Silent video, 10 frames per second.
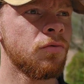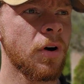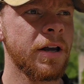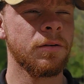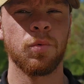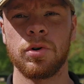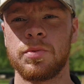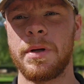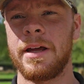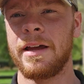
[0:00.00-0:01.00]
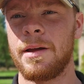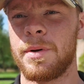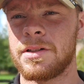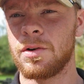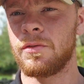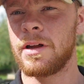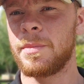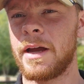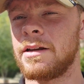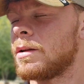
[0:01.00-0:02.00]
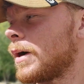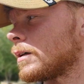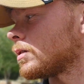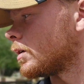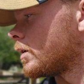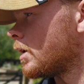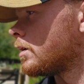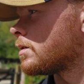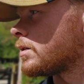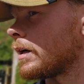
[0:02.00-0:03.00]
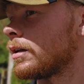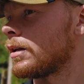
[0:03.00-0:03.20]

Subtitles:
Rain was being a bit of a pain in the backside, to say the